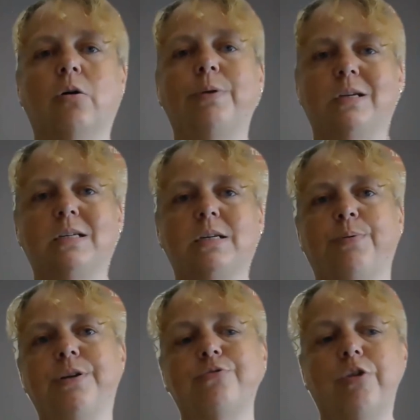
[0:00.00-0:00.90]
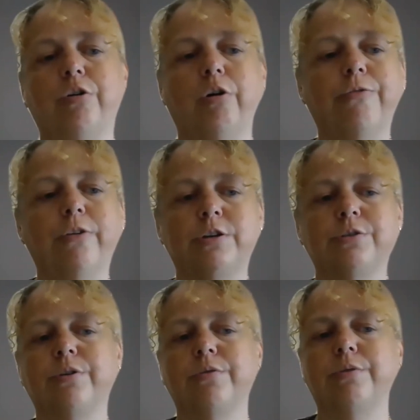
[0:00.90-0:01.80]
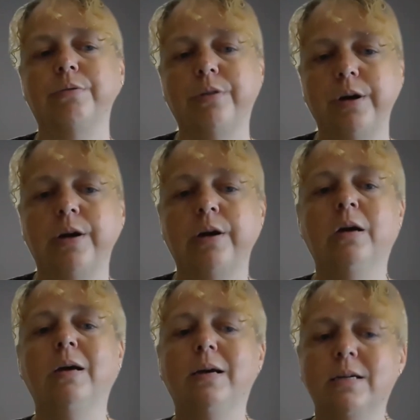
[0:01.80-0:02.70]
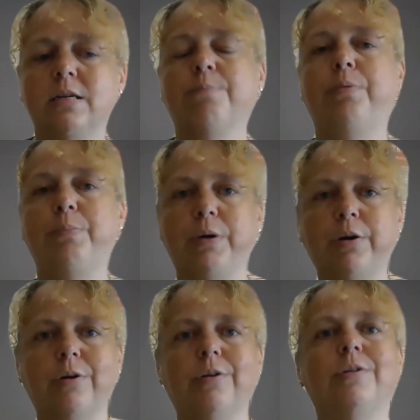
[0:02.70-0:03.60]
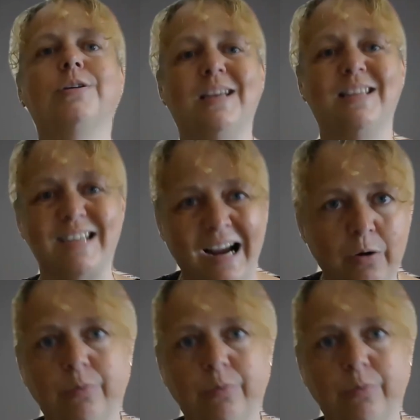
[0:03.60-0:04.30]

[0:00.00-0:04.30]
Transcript: participants run off and do their own thing simply because it's our